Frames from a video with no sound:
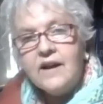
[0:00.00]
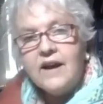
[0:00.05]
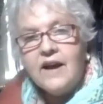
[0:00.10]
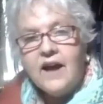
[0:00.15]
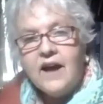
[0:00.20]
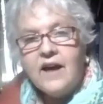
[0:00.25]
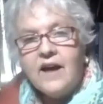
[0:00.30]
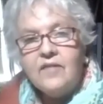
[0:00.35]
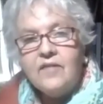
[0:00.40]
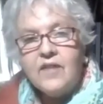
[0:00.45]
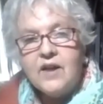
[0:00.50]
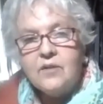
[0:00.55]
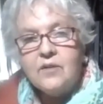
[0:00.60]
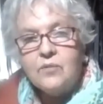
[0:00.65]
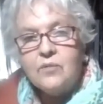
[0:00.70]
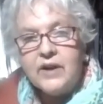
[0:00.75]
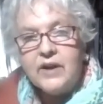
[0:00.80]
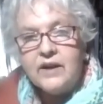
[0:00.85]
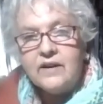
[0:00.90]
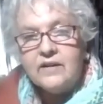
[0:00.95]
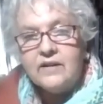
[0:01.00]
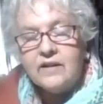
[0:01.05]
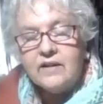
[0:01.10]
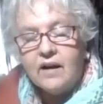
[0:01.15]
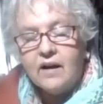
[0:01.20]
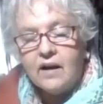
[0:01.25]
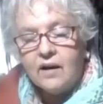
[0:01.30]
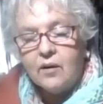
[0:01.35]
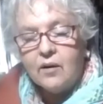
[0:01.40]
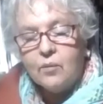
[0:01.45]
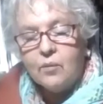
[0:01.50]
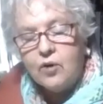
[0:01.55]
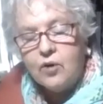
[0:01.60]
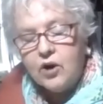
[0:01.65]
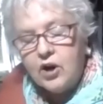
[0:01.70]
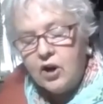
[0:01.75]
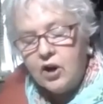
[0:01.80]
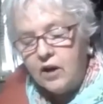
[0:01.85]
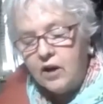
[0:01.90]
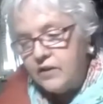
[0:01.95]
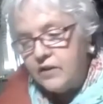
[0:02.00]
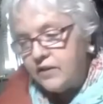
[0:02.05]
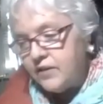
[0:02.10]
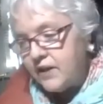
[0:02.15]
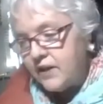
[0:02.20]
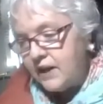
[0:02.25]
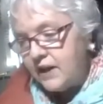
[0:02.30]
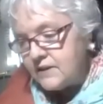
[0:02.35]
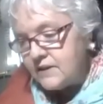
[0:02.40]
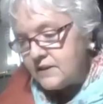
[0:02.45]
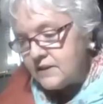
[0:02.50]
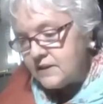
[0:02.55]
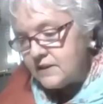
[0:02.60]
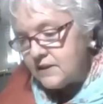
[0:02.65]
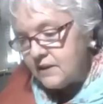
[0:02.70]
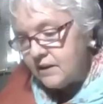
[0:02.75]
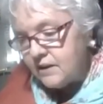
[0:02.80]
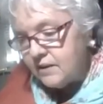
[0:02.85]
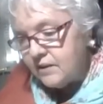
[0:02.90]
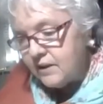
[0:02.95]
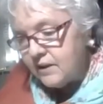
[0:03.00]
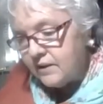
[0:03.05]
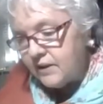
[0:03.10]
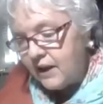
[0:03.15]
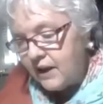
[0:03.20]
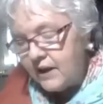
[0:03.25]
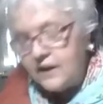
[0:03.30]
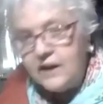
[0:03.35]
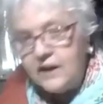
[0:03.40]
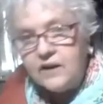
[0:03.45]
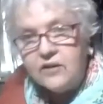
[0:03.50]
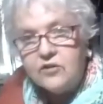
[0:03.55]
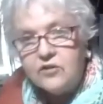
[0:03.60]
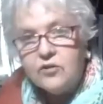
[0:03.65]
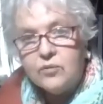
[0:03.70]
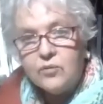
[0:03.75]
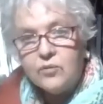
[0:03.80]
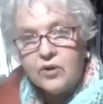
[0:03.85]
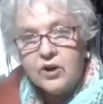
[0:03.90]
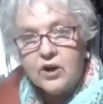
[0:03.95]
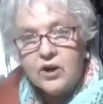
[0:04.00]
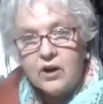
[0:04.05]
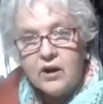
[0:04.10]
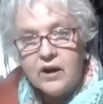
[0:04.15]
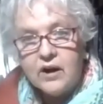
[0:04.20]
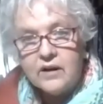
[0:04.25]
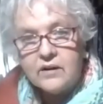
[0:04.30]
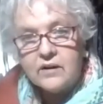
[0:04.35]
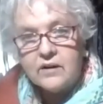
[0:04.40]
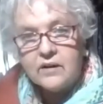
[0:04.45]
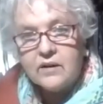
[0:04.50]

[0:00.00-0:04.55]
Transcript: And then we'd work on the things that they needed to work on.